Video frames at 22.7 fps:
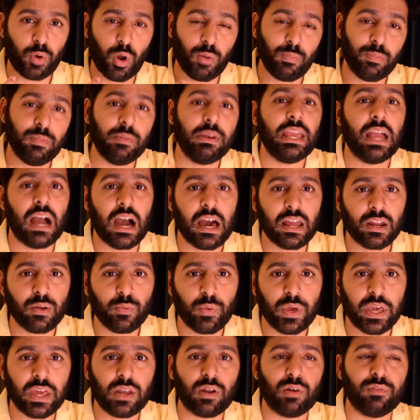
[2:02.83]
probably are
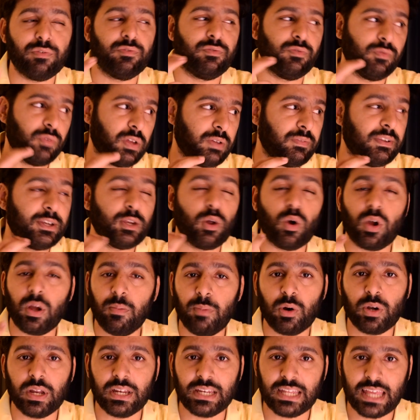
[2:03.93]
aware of when we talk
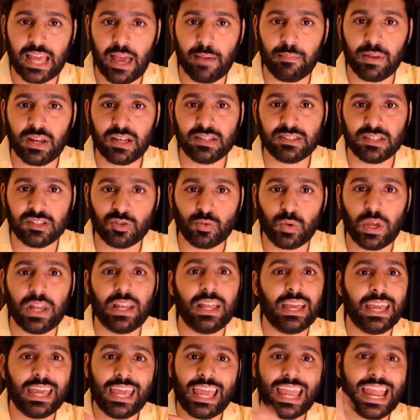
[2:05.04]
about in cameras as well,
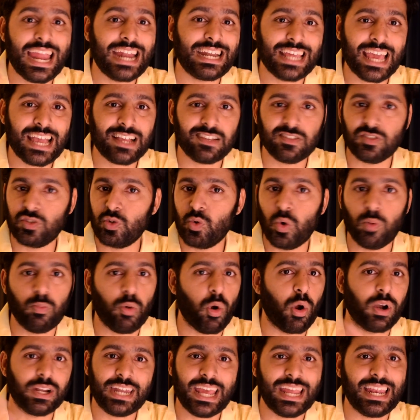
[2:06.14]
8x zoom
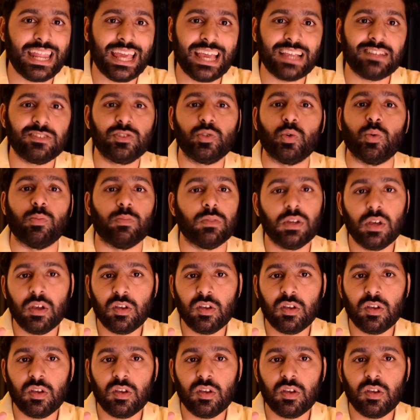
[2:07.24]
or 10x zoom.